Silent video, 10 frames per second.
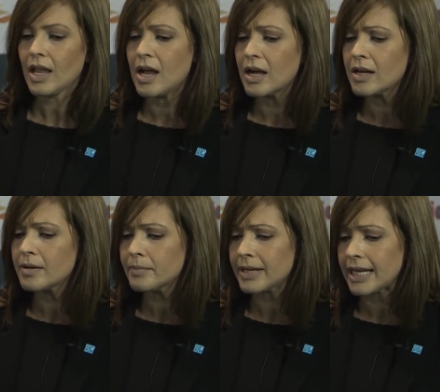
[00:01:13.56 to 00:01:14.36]

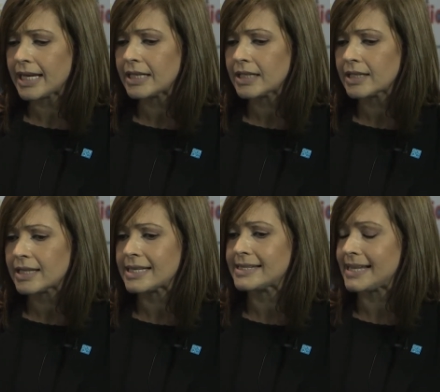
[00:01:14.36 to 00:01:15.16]
Um,
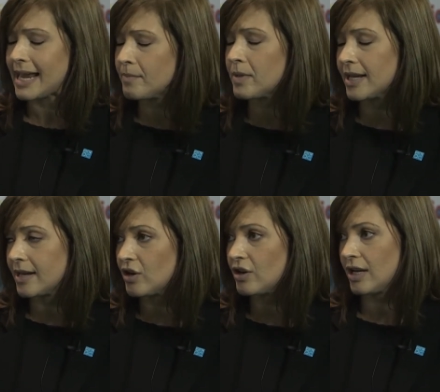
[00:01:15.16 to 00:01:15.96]
in the same year,